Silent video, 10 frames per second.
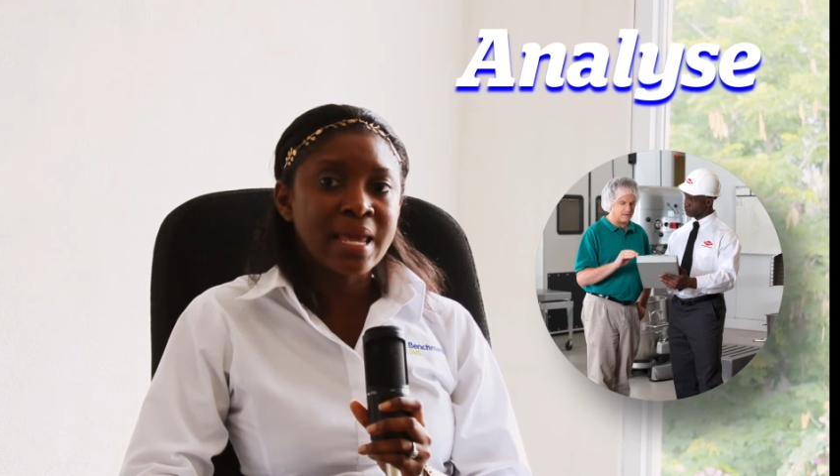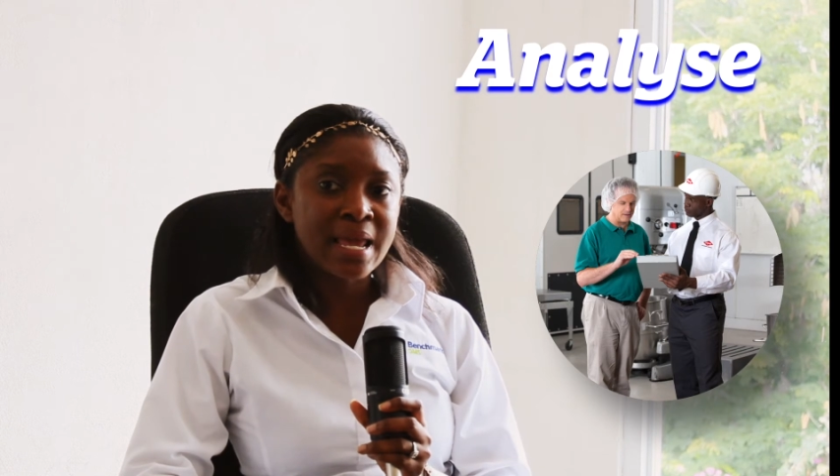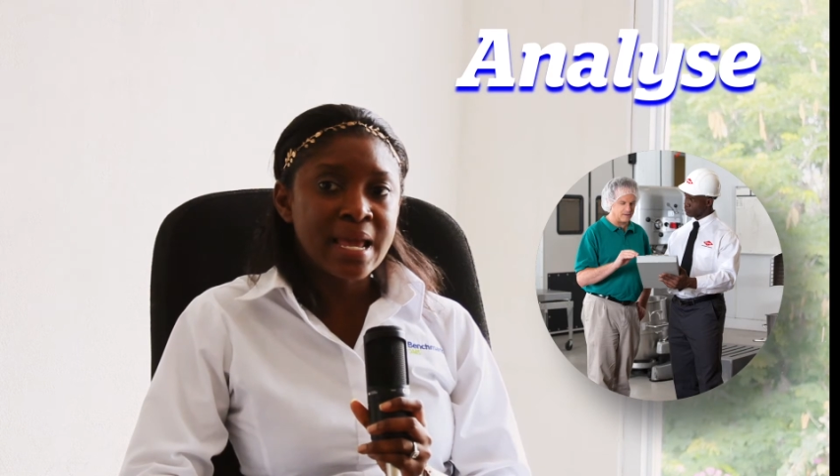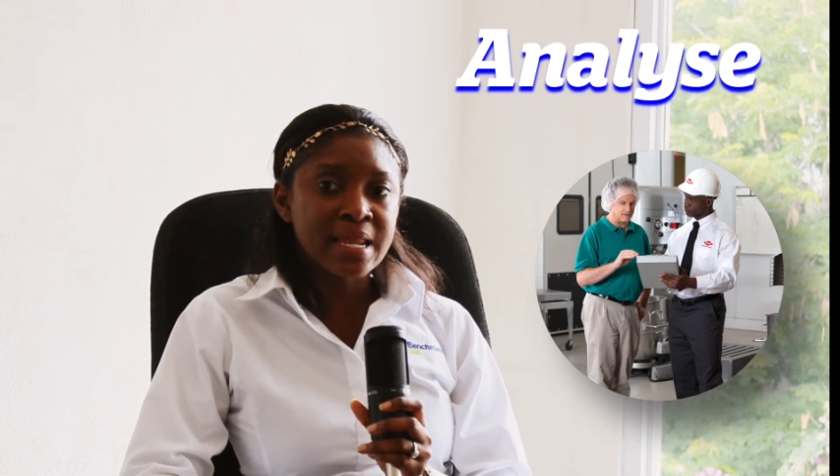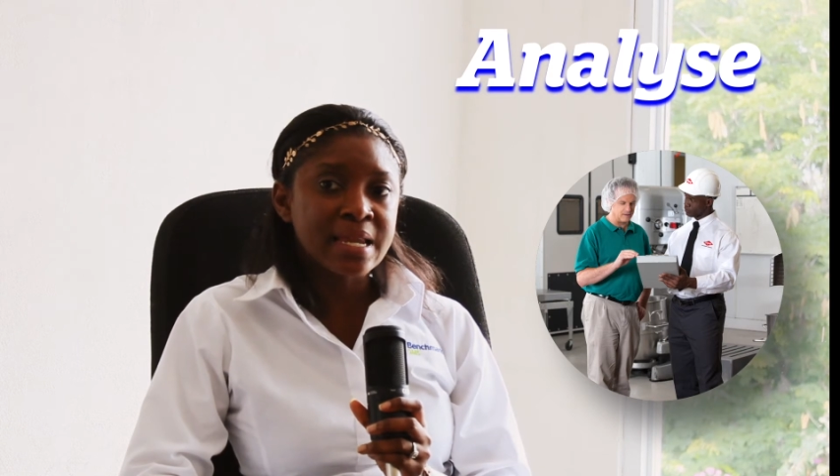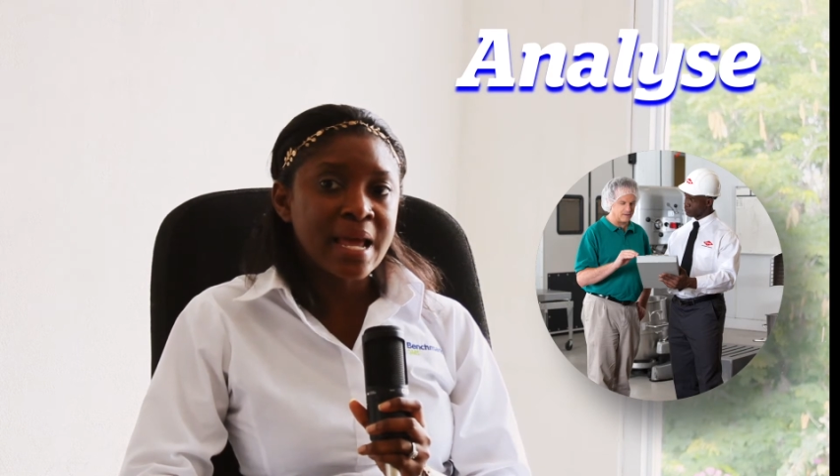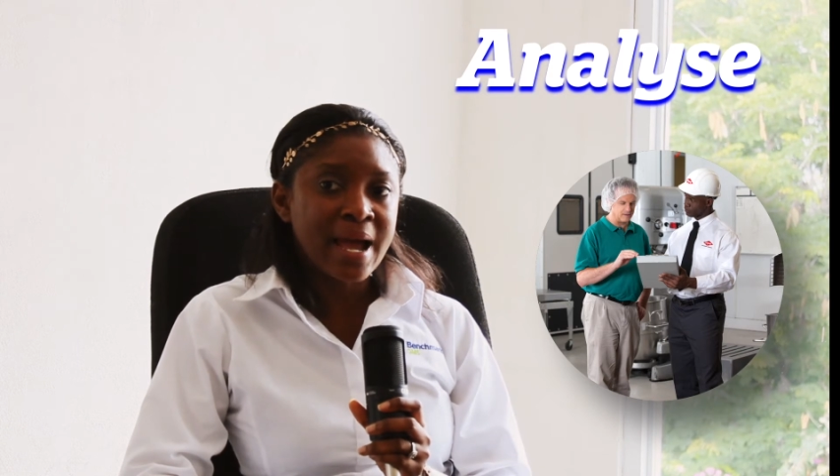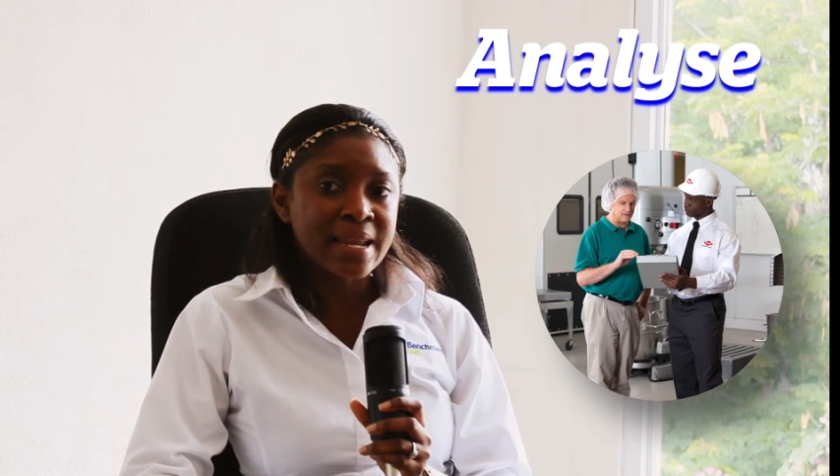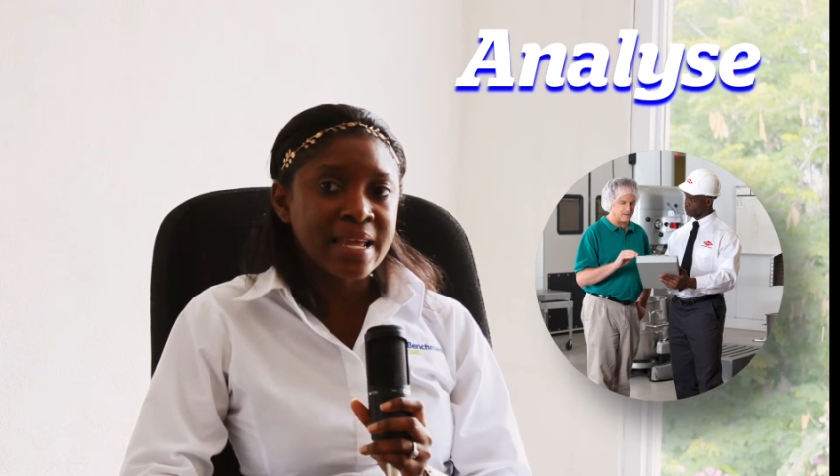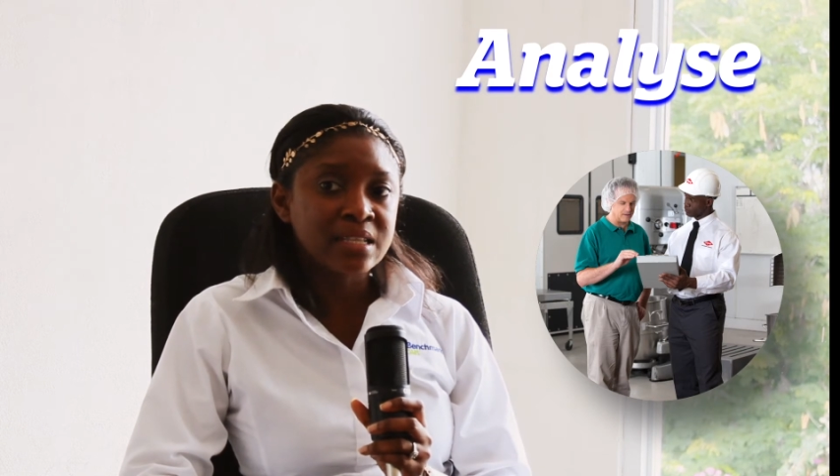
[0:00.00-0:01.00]
aid in
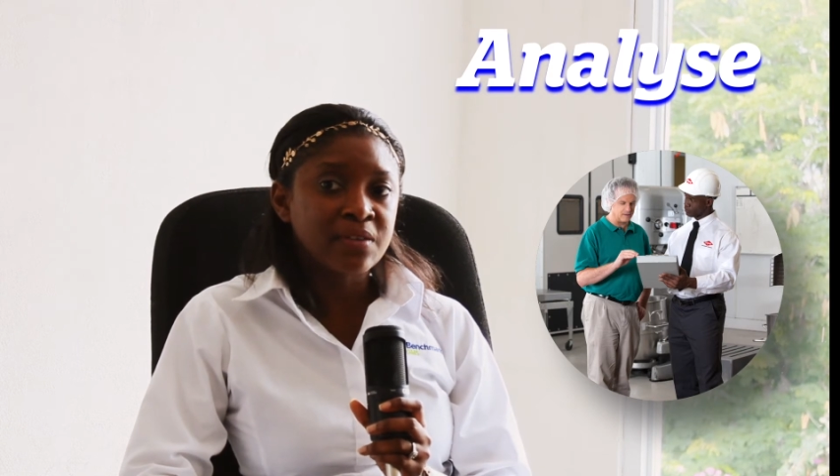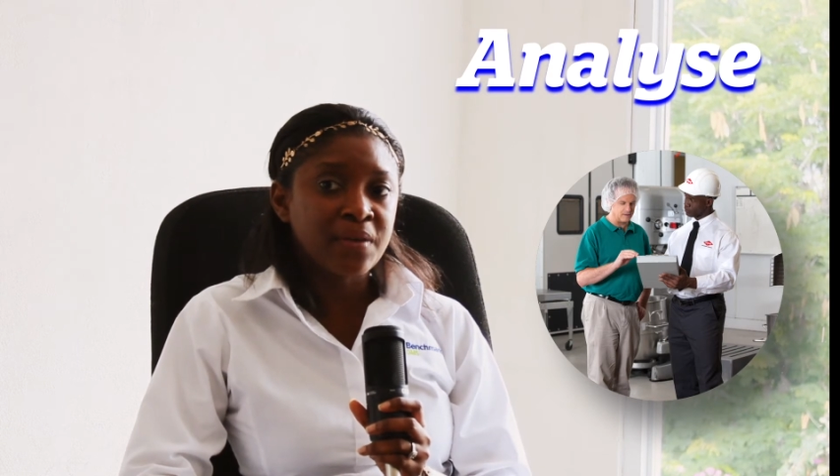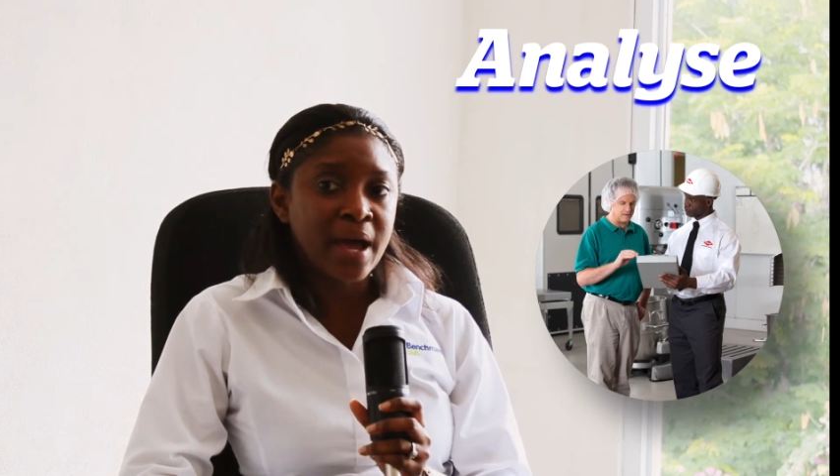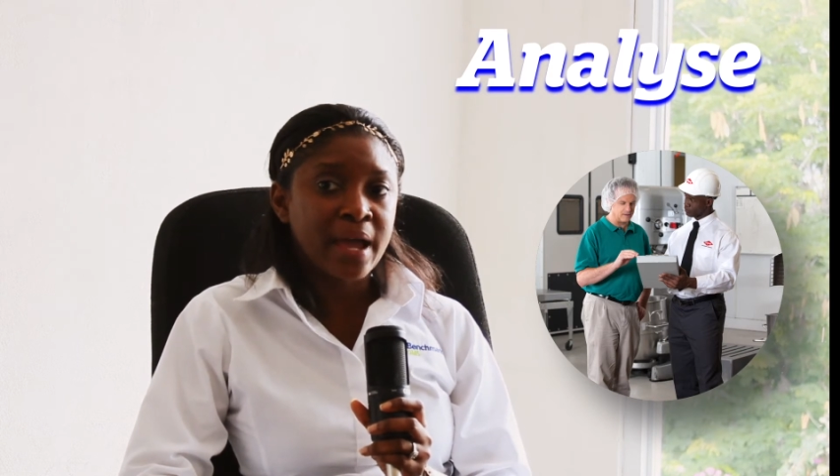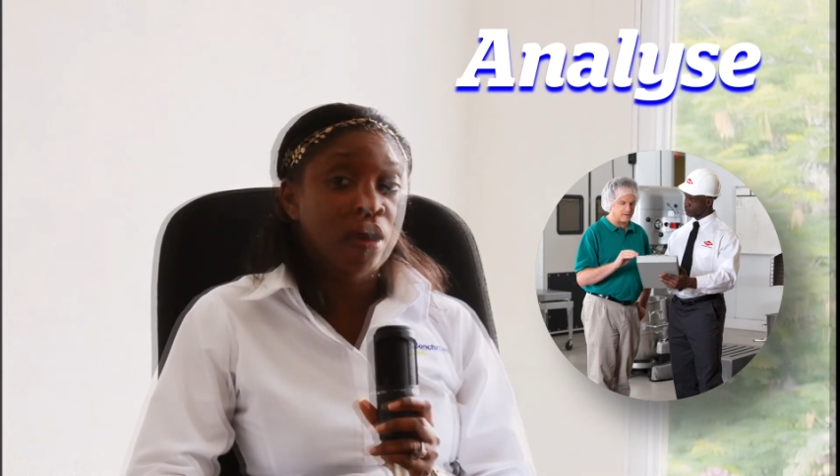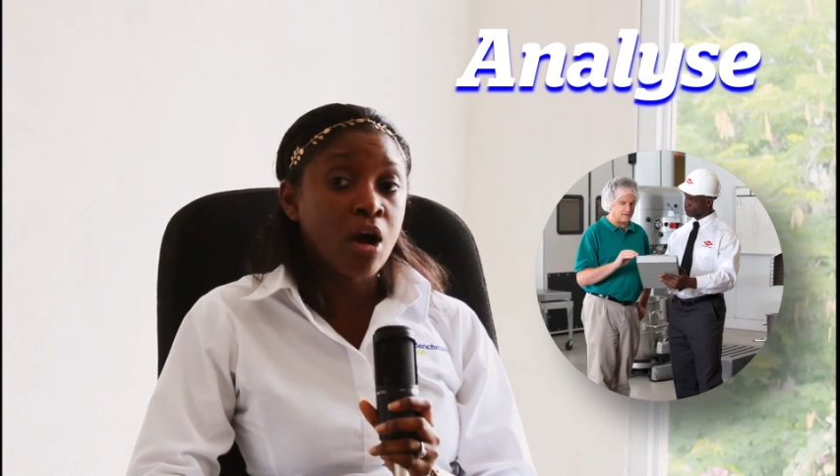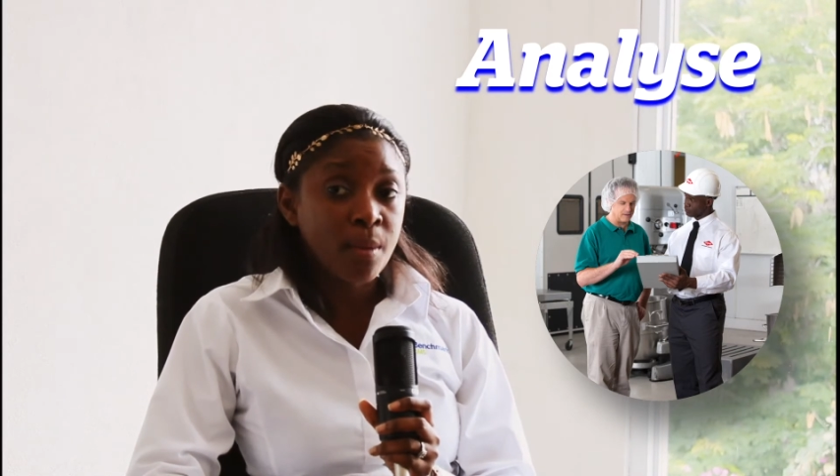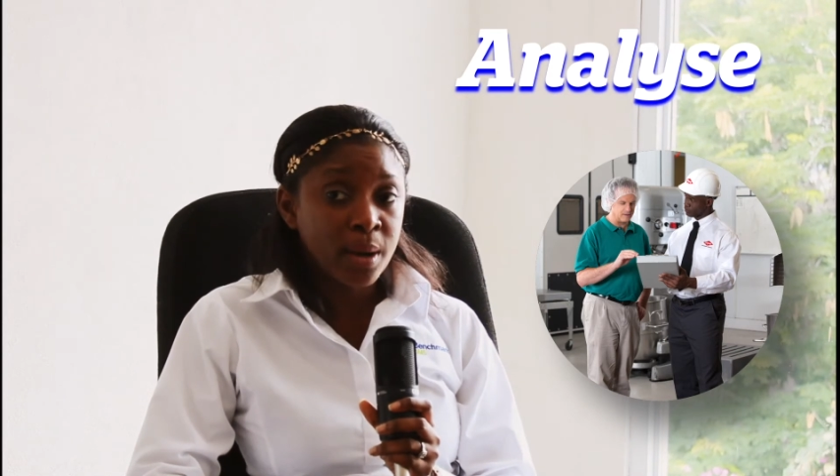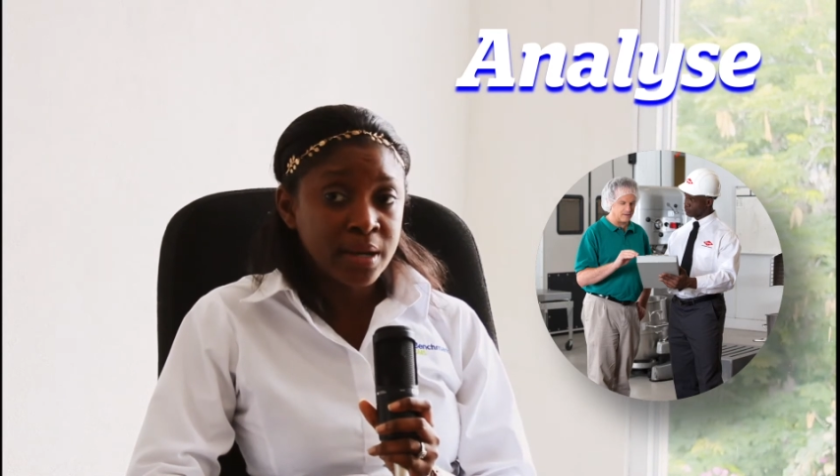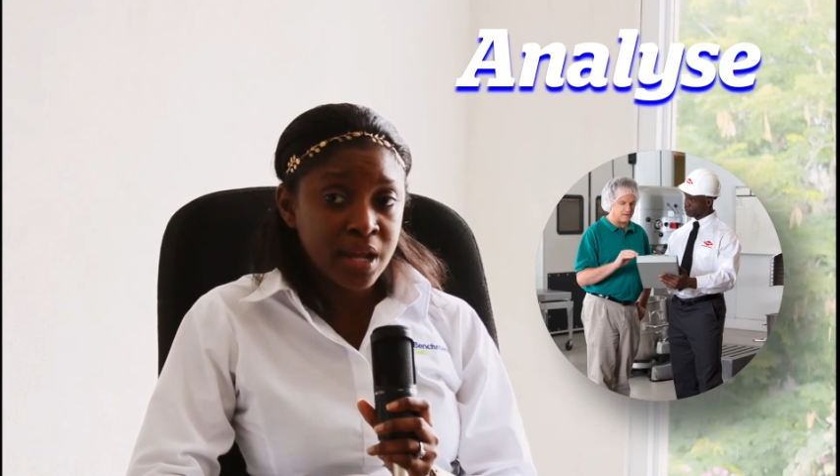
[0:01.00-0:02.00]
identifying
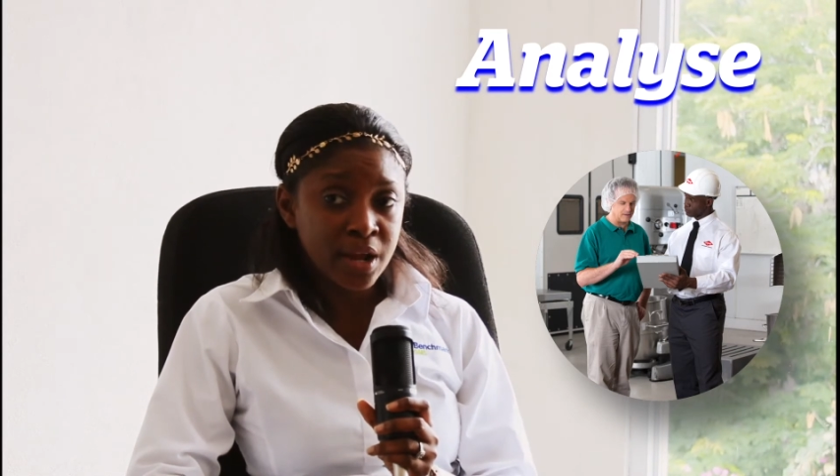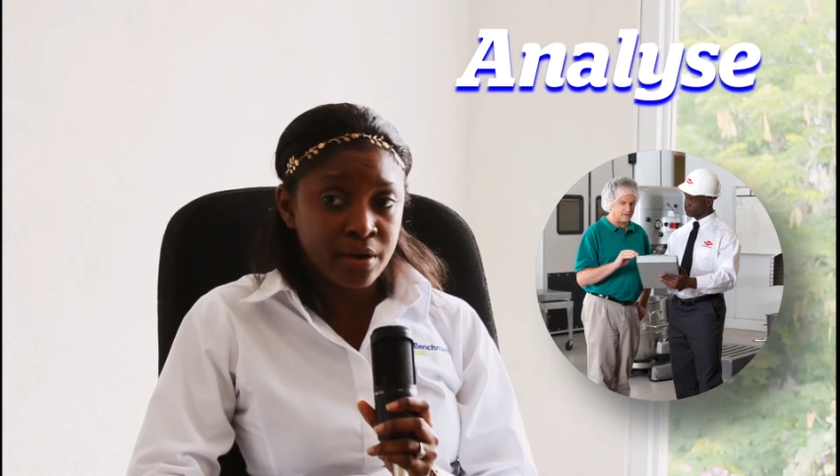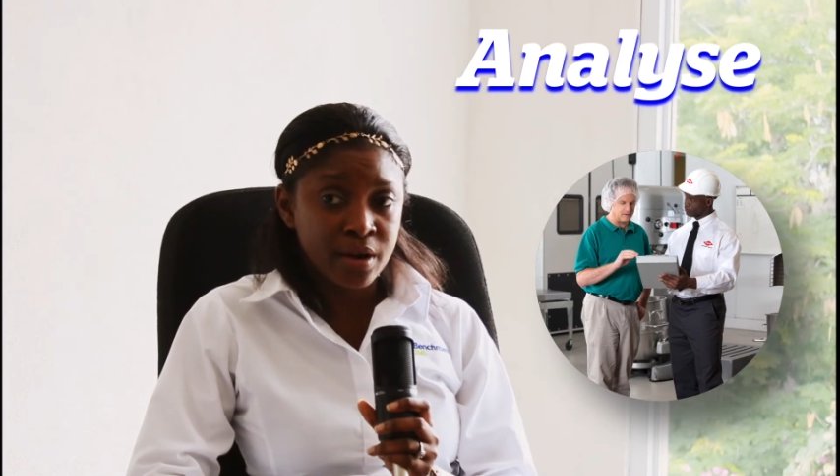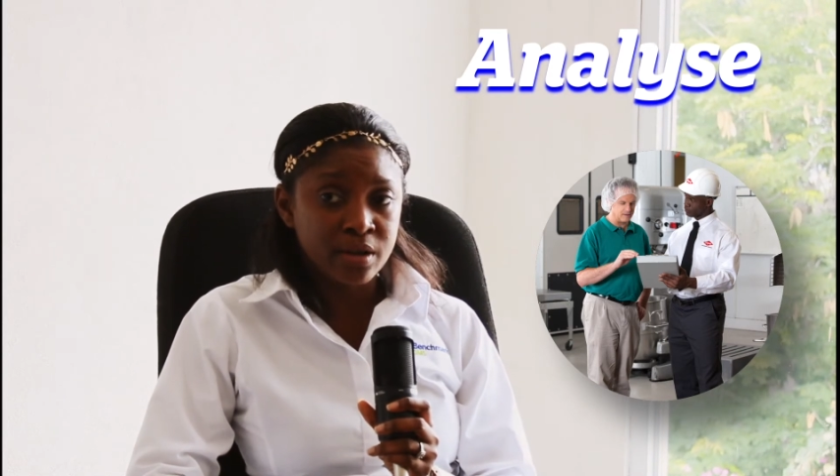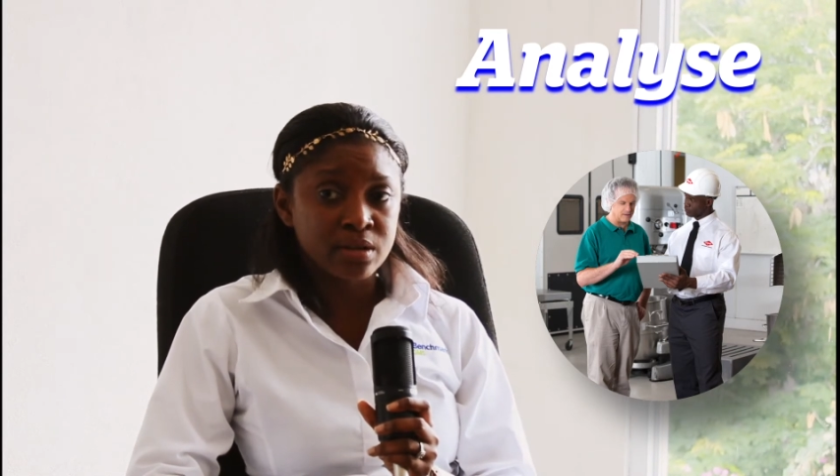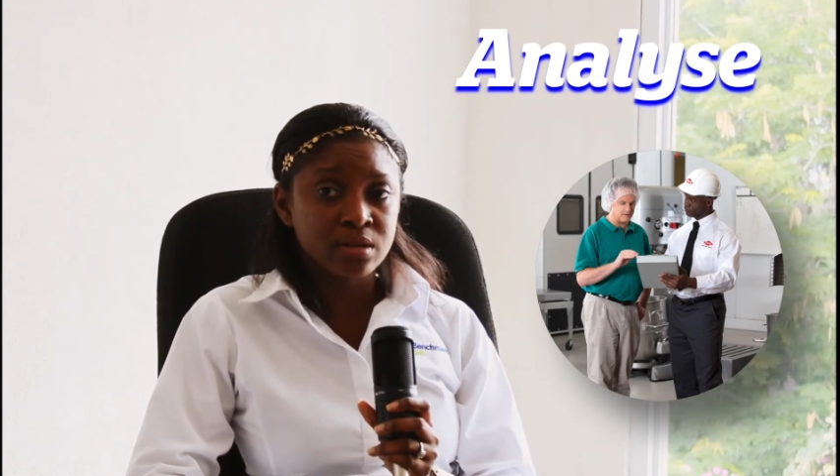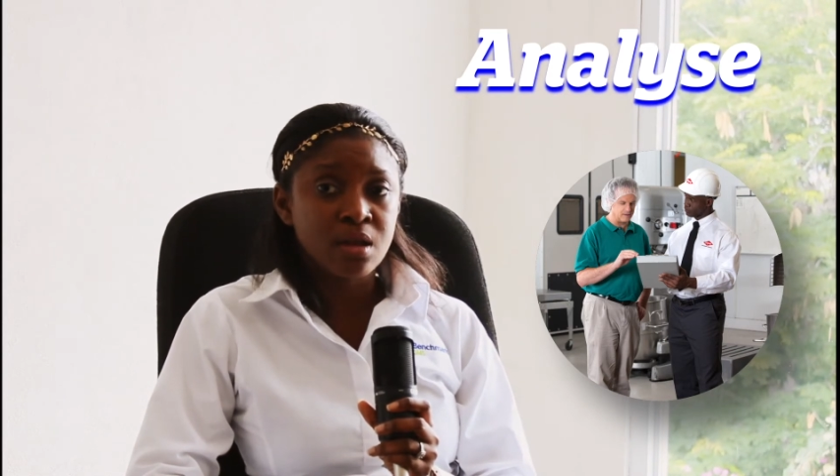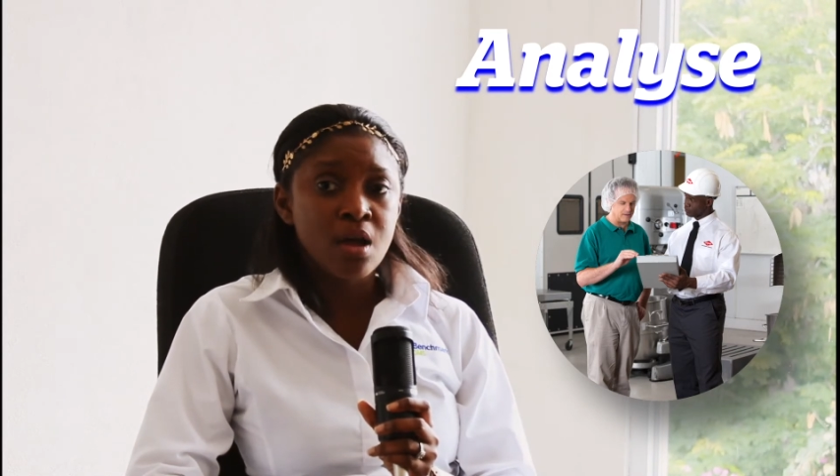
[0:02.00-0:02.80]
common areas